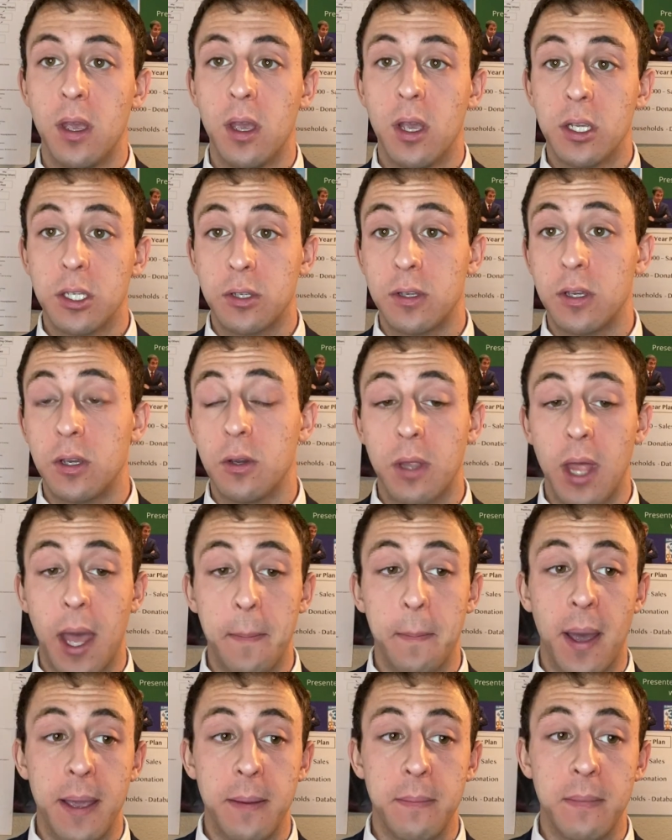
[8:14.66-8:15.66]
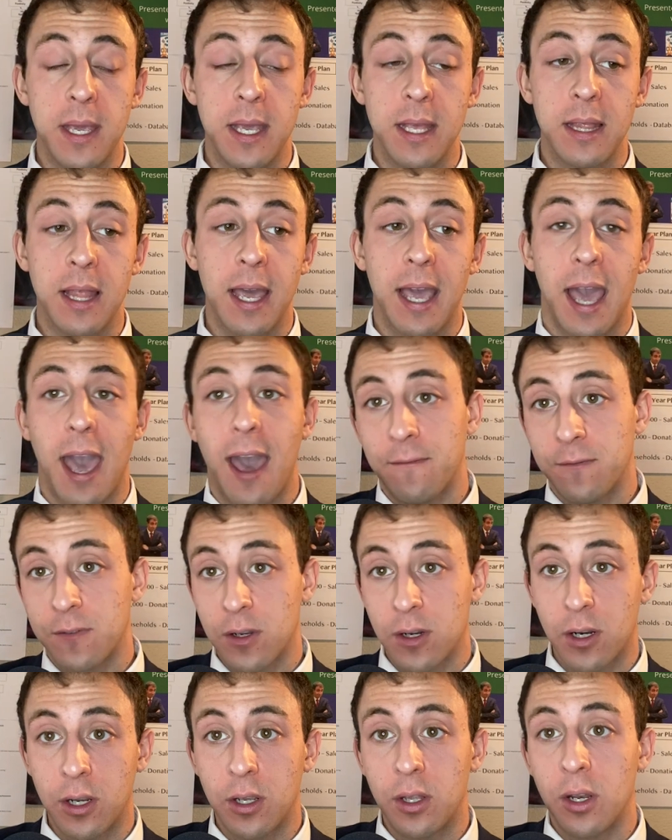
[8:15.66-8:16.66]
So that might mean like
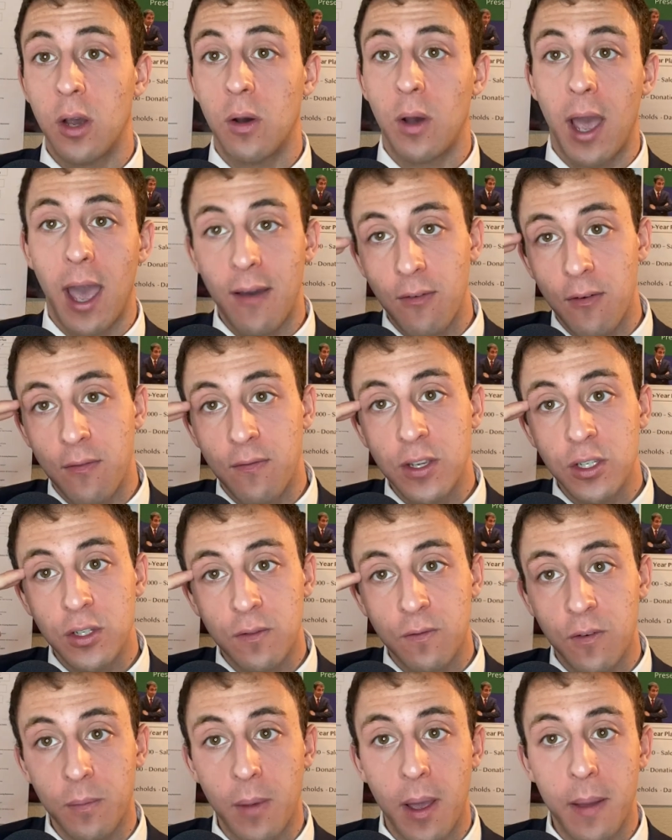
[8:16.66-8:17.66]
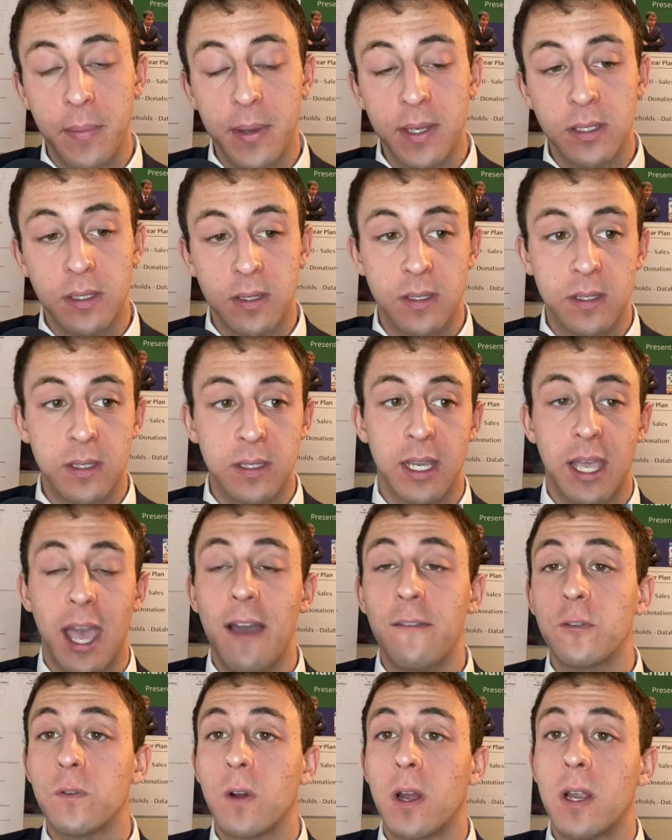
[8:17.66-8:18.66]
after, I have a vision for my business is like
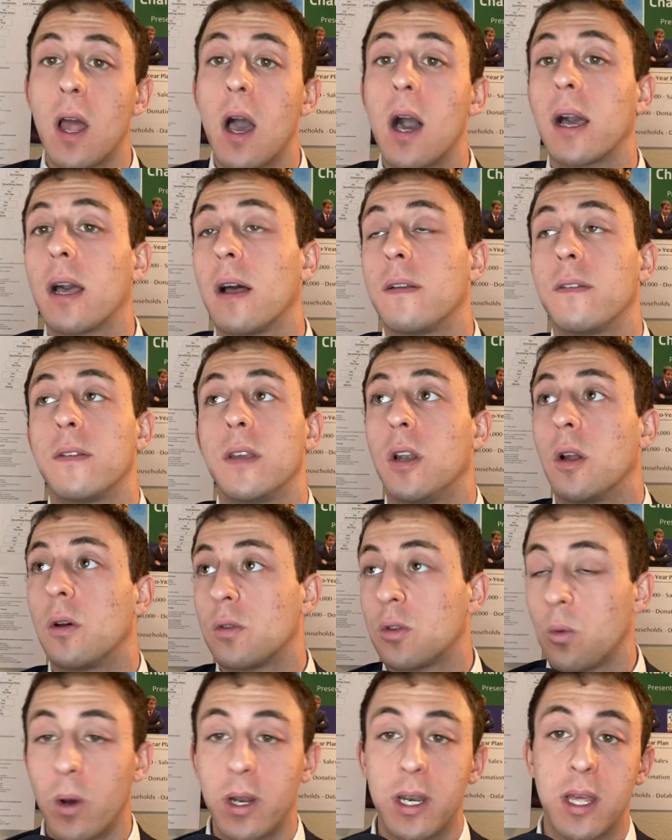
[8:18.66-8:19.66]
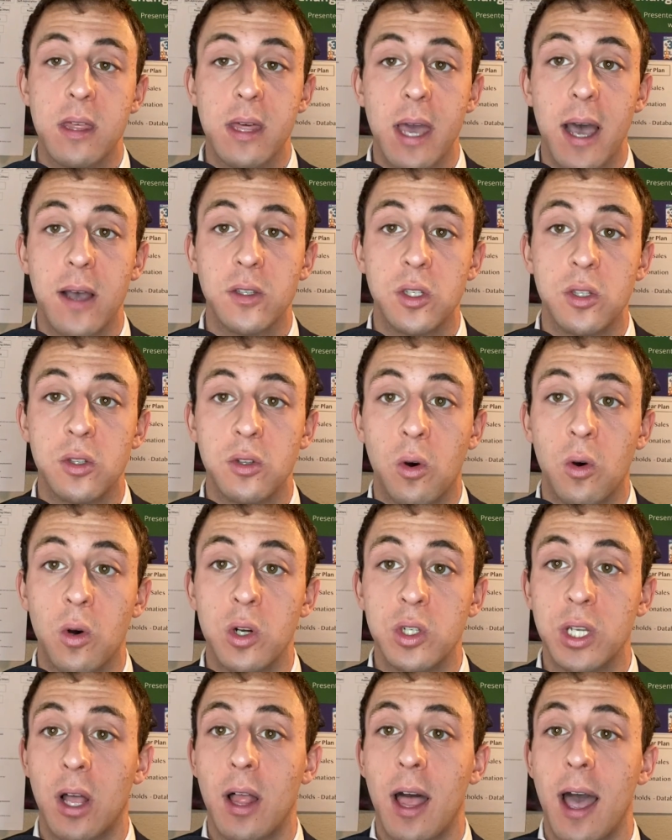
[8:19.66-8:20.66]
after I knock on, 20,000
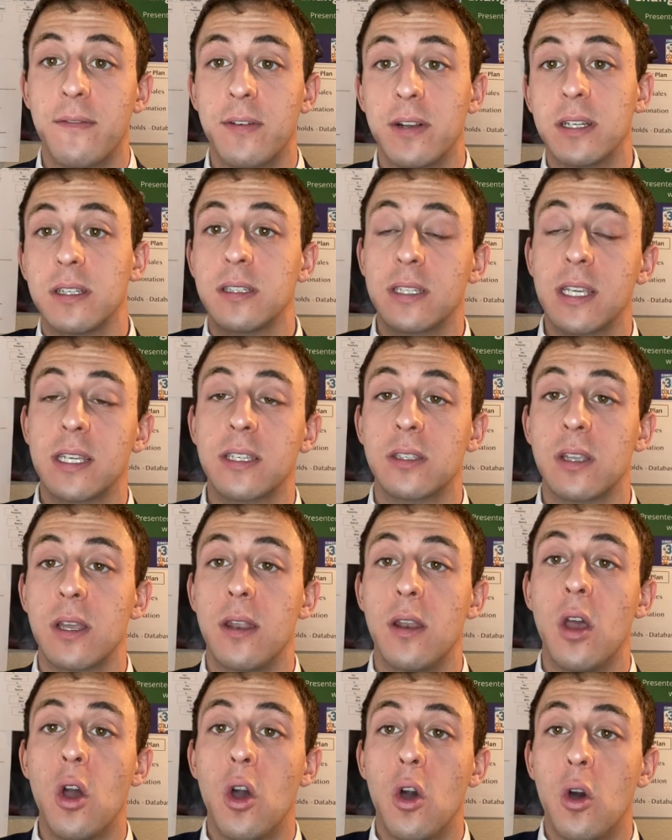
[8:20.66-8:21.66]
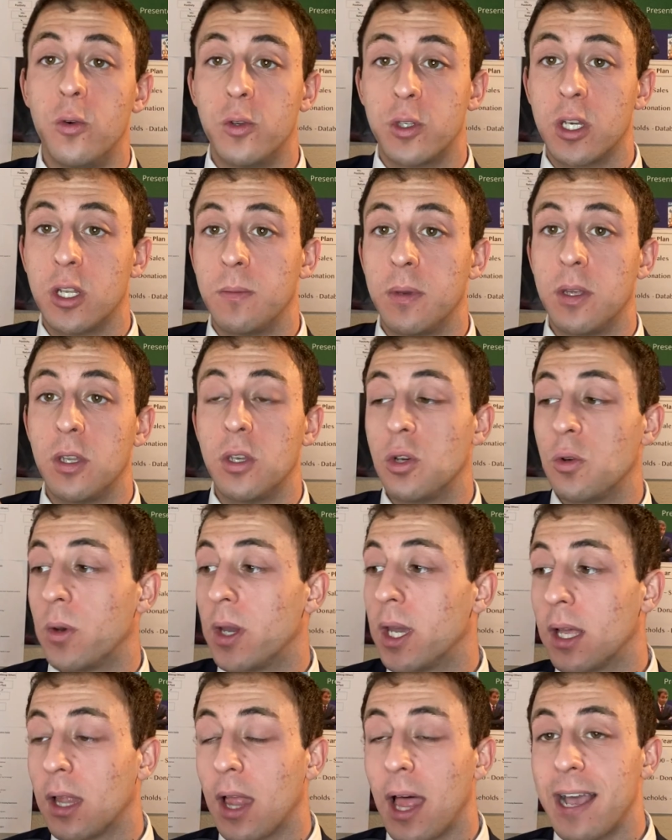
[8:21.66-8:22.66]
doors, I'll have an assistant who's going to be
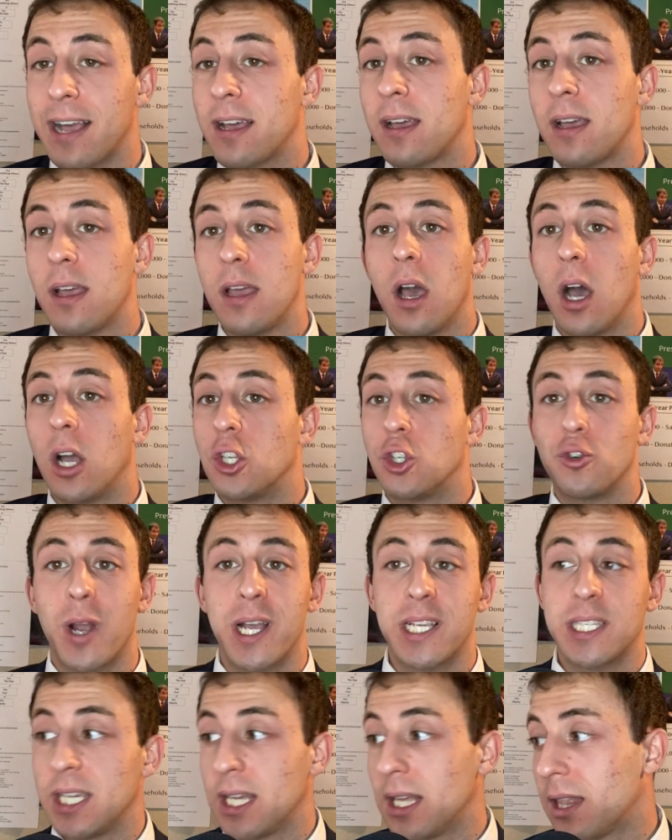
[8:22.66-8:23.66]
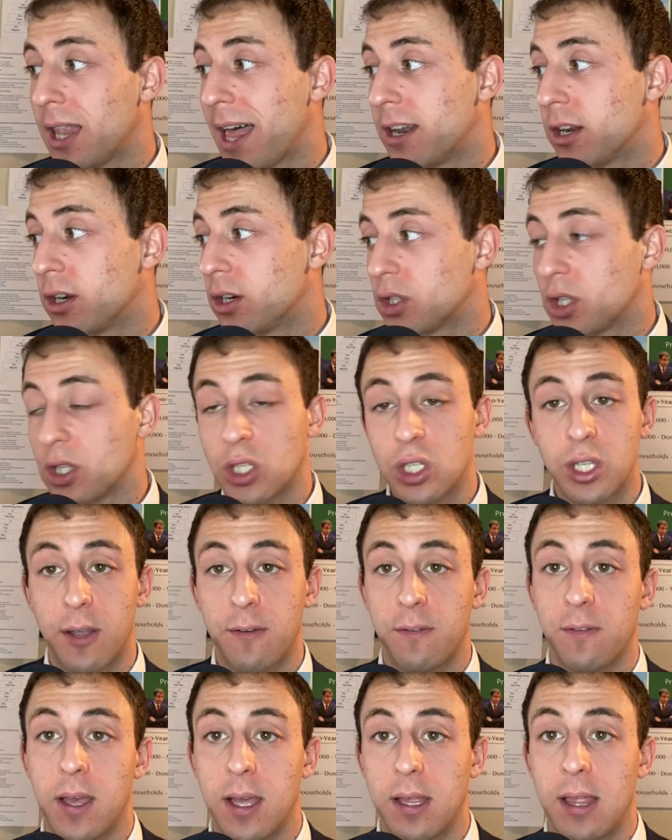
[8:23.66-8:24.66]
doing like addressing letters and
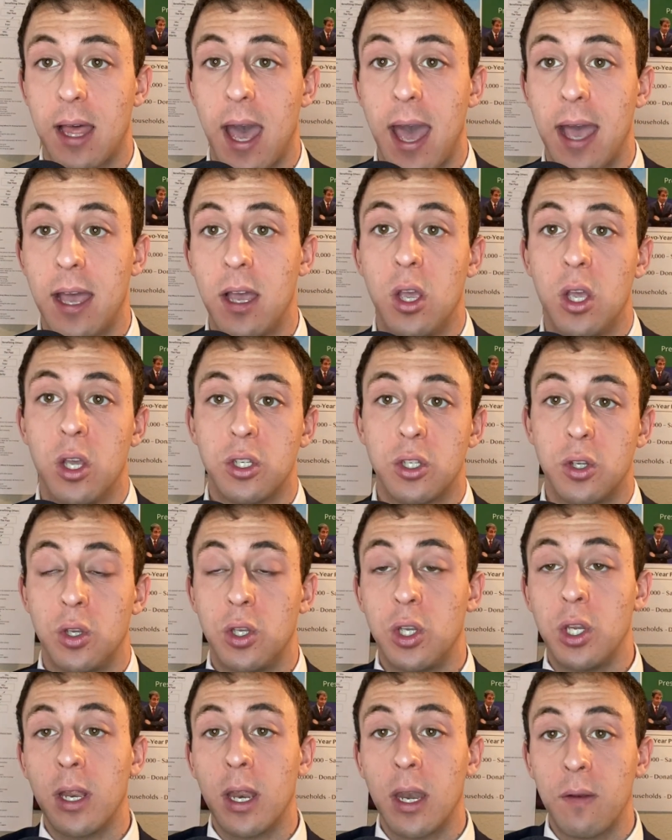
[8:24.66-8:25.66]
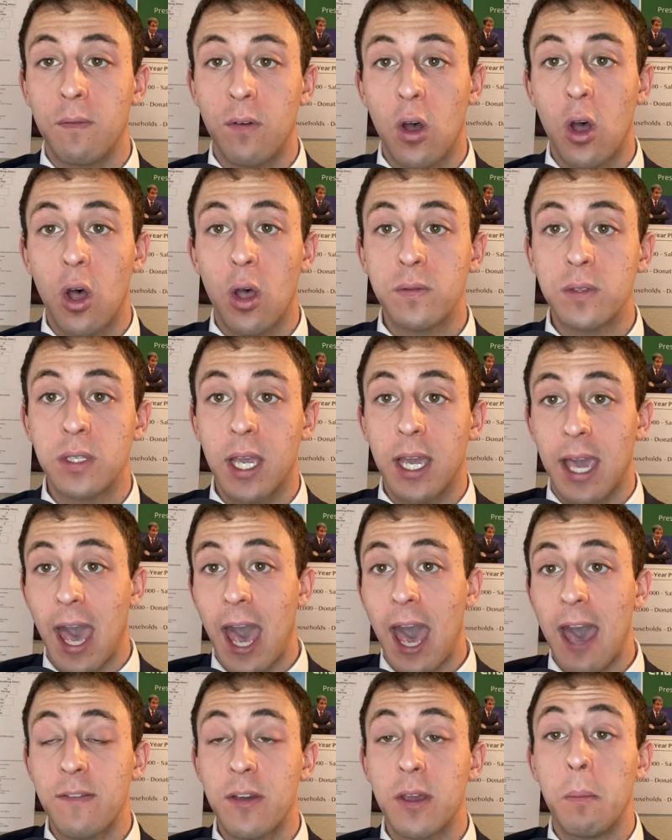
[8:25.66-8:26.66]
stuff like that. So it involves like
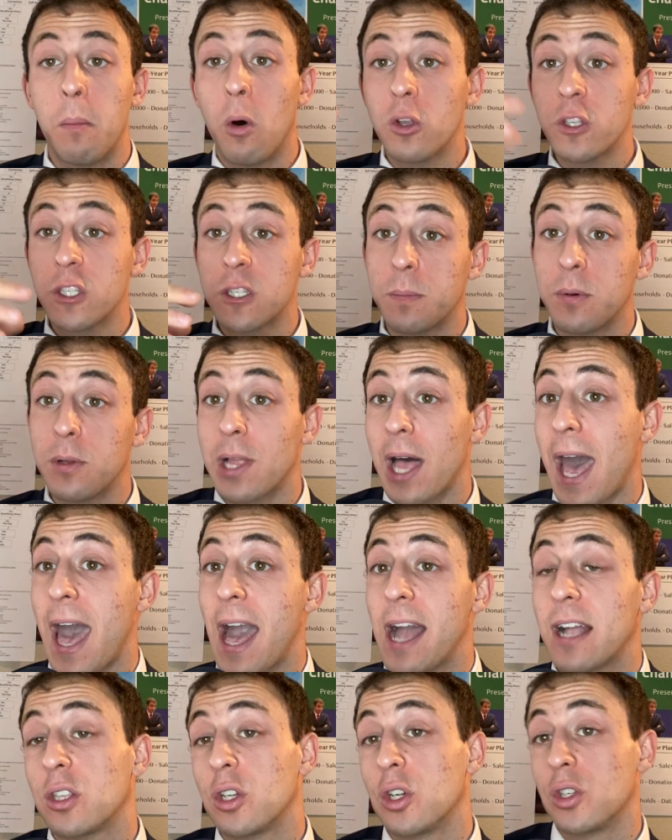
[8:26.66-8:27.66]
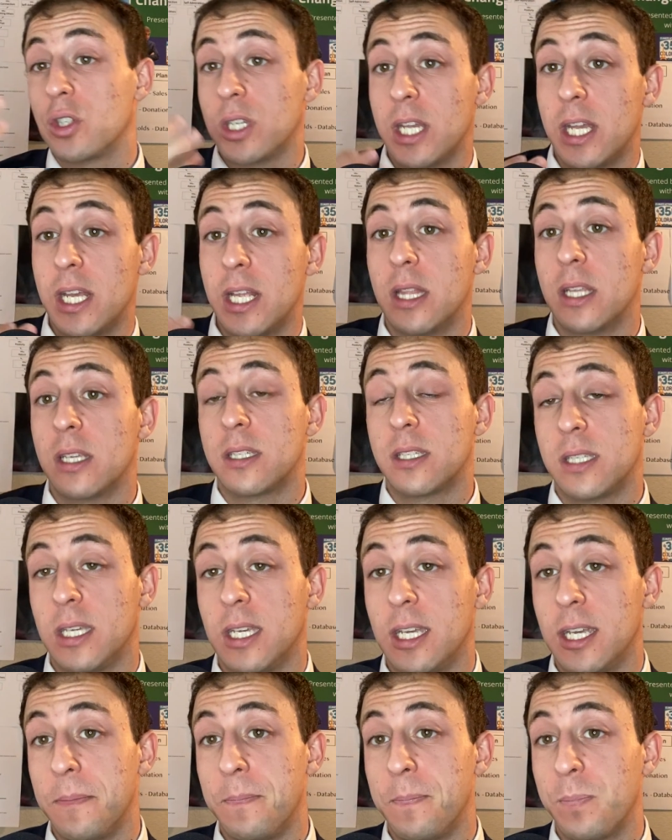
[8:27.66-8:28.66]
having multiple actors in the
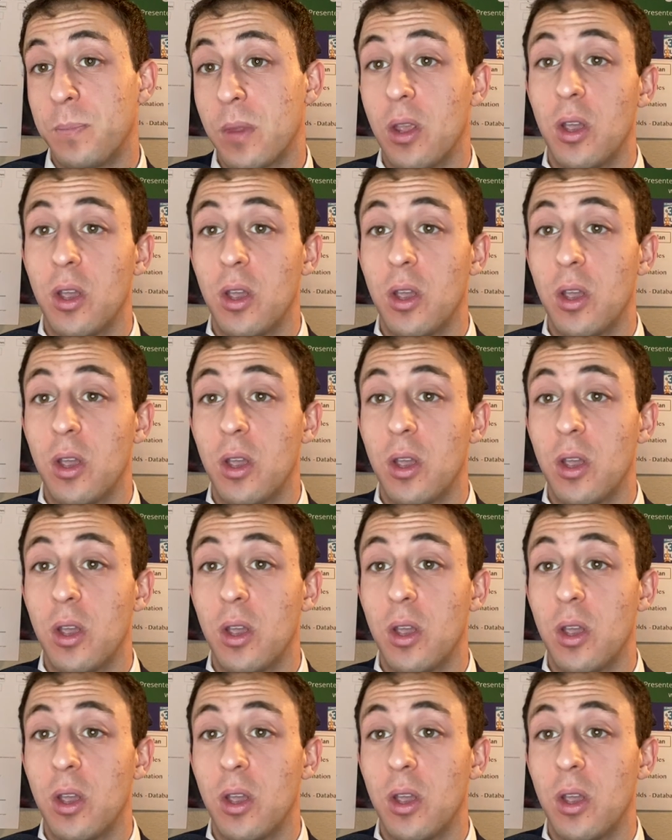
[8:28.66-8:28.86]
scene.